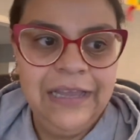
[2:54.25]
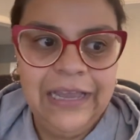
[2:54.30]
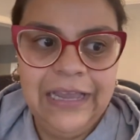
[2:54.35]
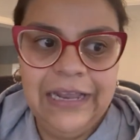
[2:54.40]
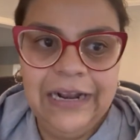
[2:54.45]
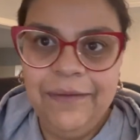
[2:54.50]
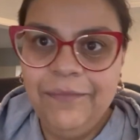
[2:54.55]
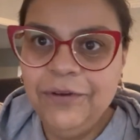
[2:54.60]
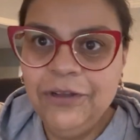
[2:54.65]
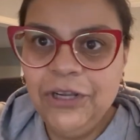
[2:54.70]

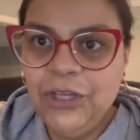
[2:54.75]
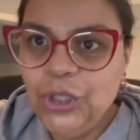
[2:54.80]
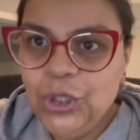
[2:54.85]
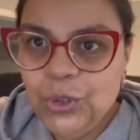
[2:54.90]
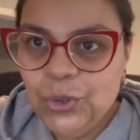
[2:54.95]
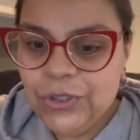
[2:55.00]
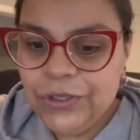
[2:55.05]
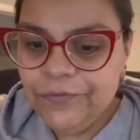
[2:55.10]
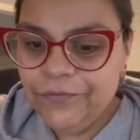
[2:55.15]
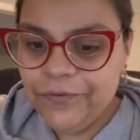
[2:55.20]
And I'm going to
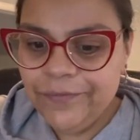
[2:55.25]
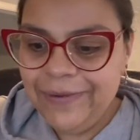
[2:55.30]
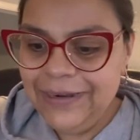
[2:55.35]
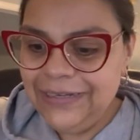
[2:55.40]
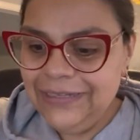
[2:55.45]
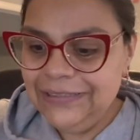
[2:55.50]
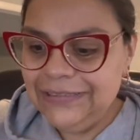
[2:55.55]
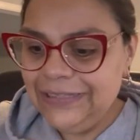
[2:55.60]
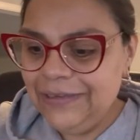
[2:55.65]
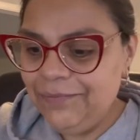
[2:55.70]
use it for my
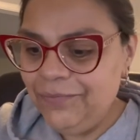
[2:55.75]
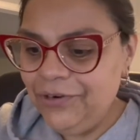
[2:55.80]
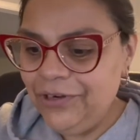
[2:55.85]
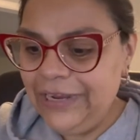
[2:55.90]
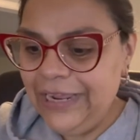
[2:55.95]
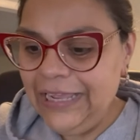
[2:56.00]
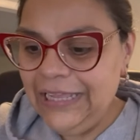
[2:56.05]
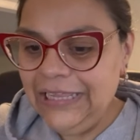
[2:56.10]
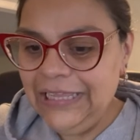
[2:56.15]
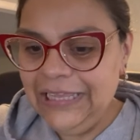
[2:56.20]
December
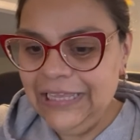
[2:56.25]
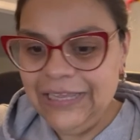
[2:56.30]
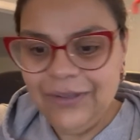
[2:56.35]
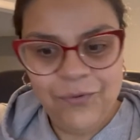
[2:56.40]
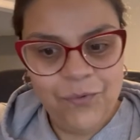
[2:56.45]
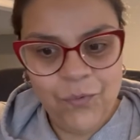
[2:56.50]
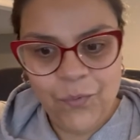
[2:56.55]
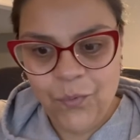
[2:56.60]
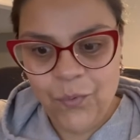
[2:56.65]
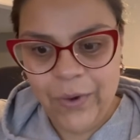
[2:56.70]
daily.
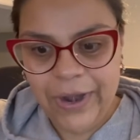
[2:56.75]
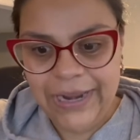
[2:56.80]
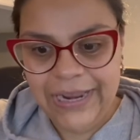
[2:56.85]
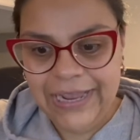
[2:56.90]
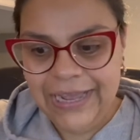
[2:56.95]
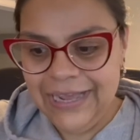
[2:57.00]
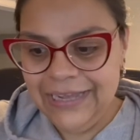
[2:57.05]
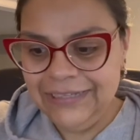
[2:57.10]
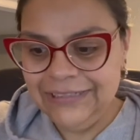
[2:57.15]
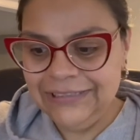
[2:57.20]
Right,
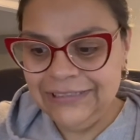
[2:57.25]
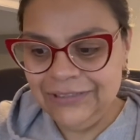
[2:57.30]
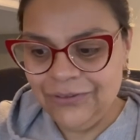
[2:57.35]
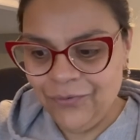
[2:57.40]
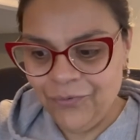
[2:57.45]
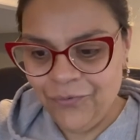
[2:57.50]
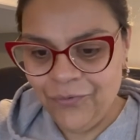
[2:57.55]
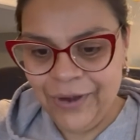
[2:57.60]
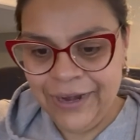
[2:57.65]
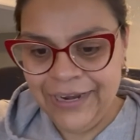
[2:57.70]
guys?
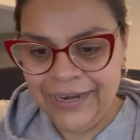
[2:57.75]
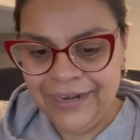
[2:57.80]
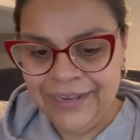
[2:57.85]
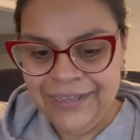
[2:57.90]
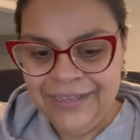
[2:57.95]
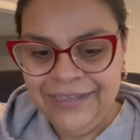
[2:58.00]
Right.